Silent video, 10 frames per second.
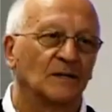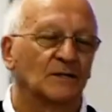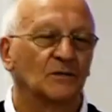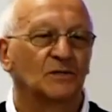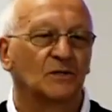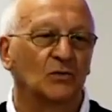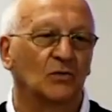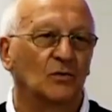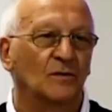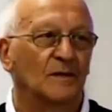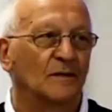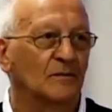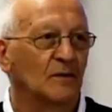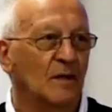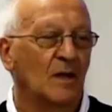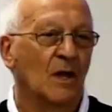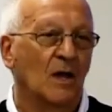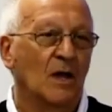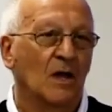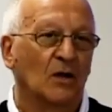through school,
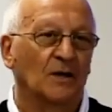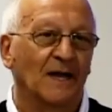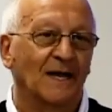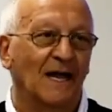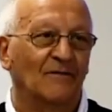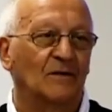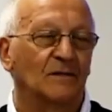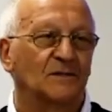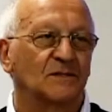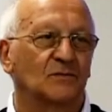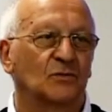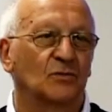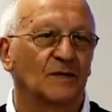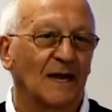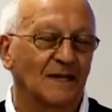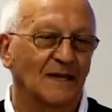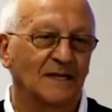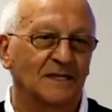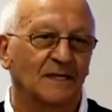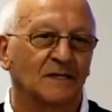got A-levels, good at
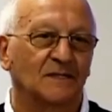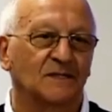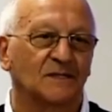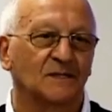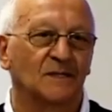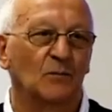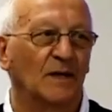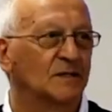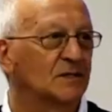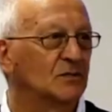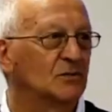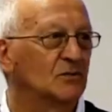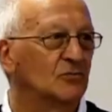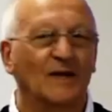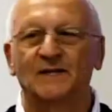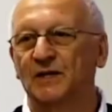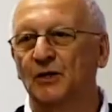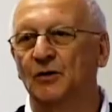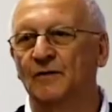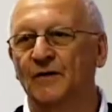athletics, and went to Reading
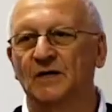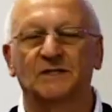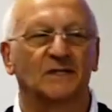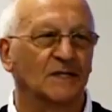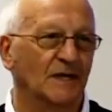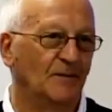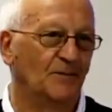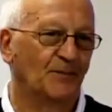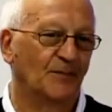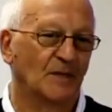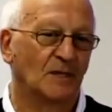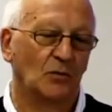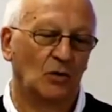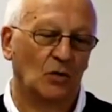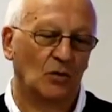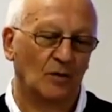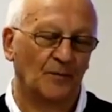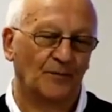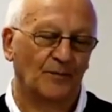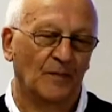University to do law.
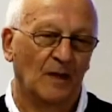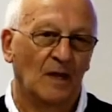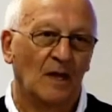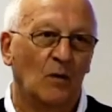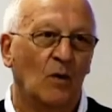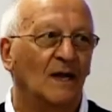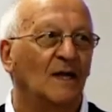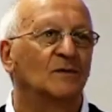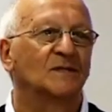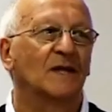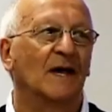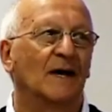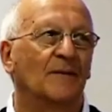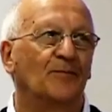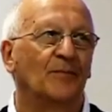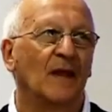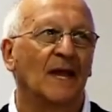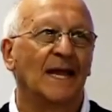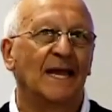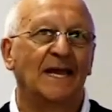While he was there,
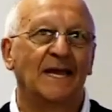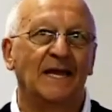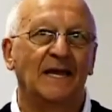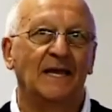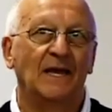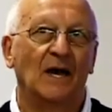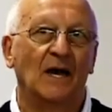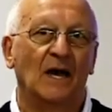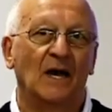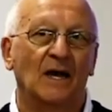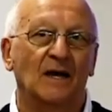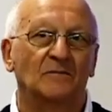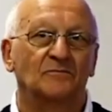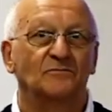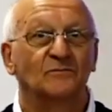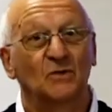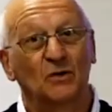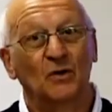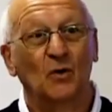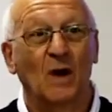he got
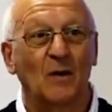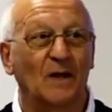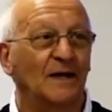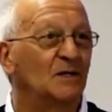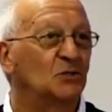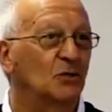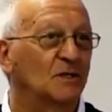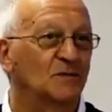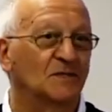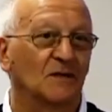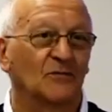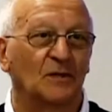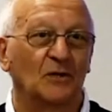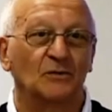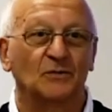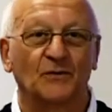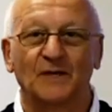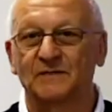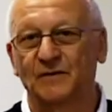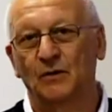on quite well. He enjoyed himself with the usual
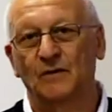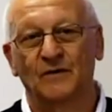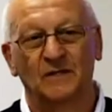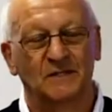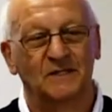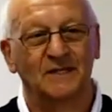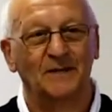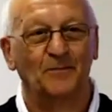things for university,